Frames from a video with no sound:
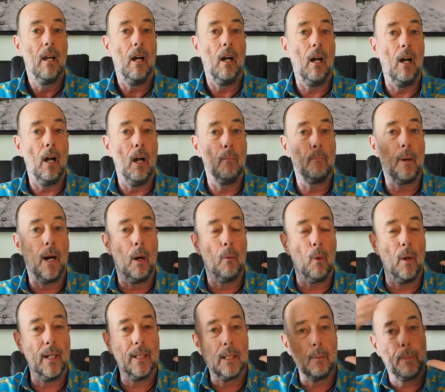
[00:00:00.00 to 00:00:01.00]
But I
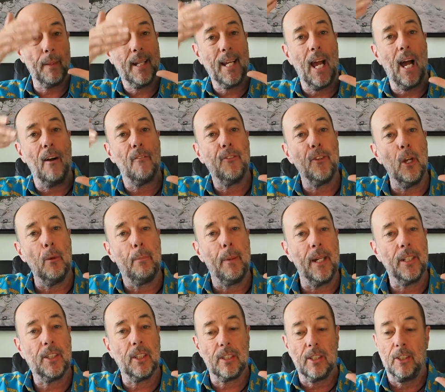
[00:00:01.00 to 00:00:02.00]
wanted to pick out a few
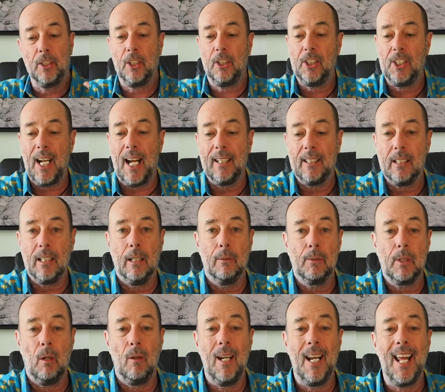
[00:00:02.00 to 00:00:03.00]
pictures and just chat to them.
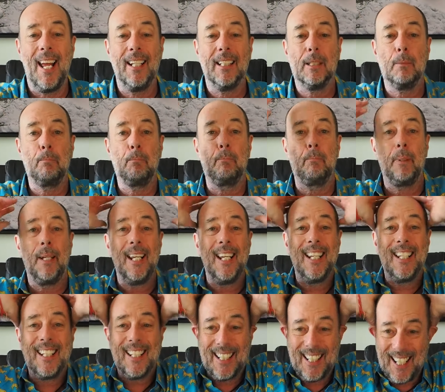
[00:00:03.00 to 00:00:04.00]
So let's
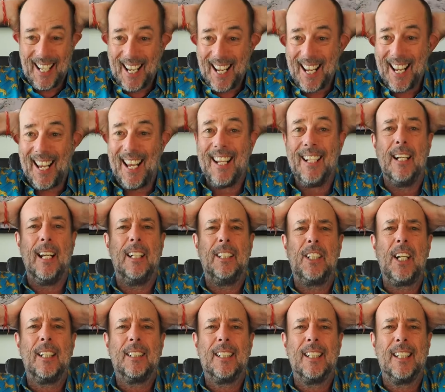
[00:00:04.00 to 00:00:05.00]
begin. Let's
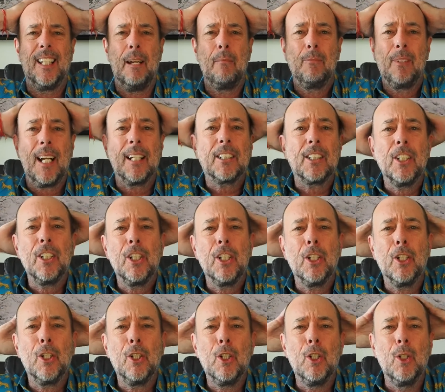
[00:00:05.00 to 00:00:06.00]
chat to them, chat to
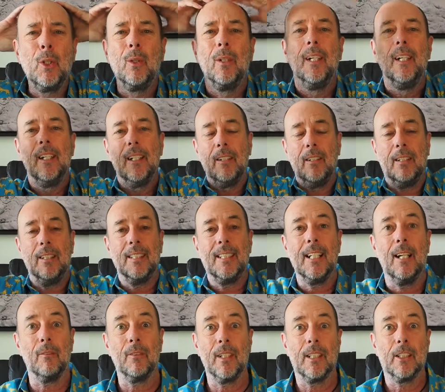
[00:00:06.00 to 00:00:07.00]
you. You can
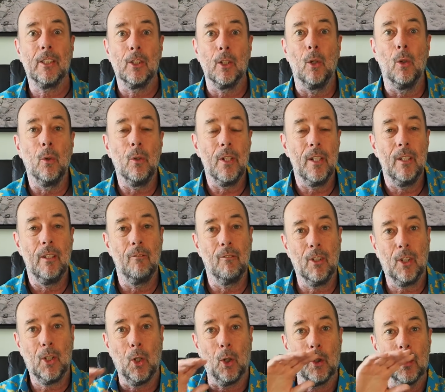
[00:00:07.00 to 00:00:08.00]
tell this is all
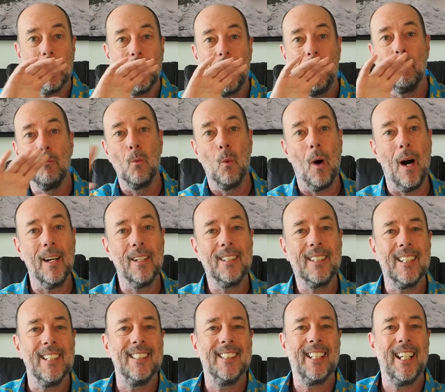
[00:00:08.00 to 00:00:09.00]
recorded in one
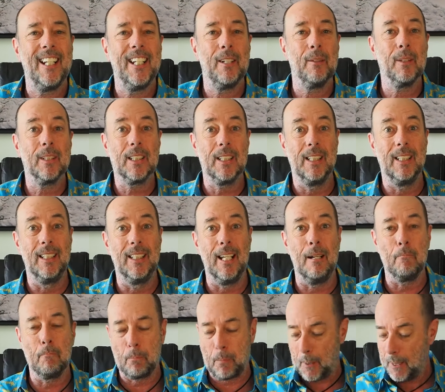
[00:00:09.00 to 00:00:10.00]
continuous
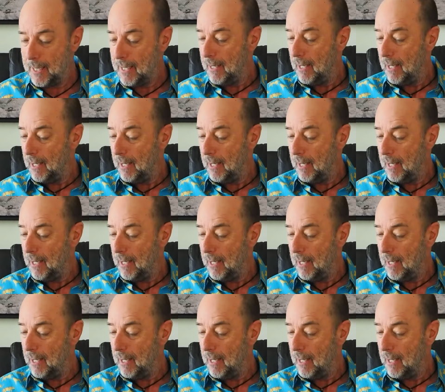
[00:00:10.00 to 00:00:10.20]
lump.